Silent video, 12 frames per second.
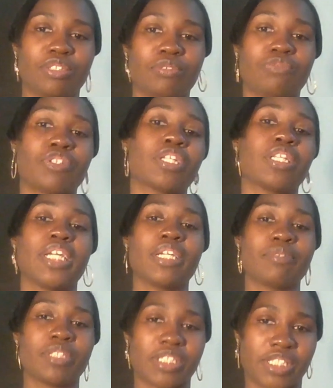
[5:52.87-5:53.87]
to for the
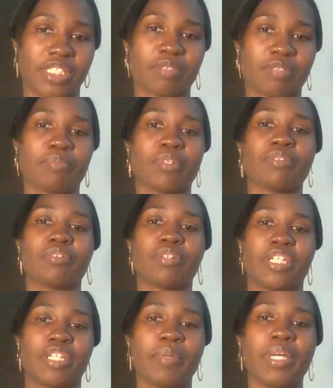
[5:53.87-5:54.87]
language assistant
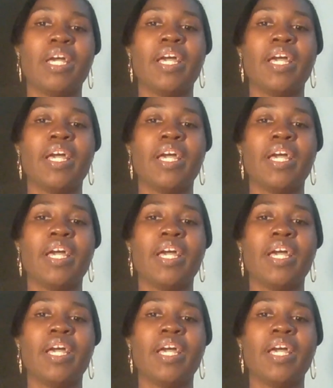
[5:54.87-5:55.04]
program.